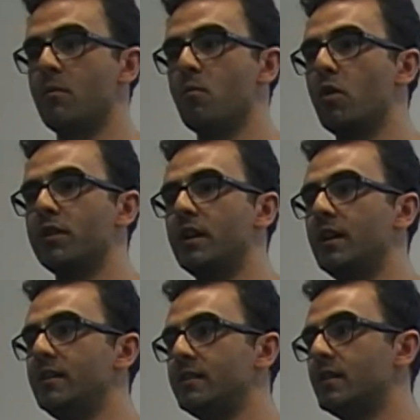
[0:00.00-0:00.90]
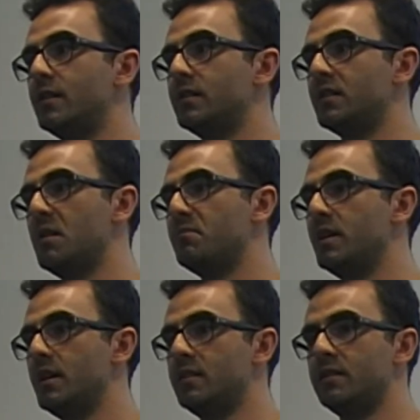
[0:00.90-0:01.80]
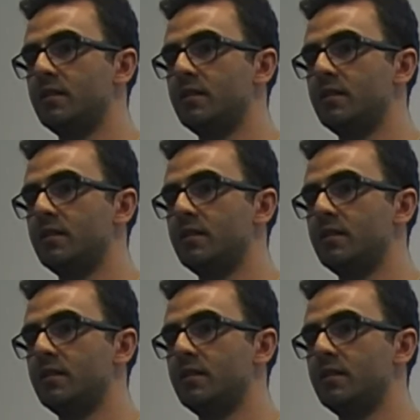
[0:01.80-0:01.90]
More than insert, update,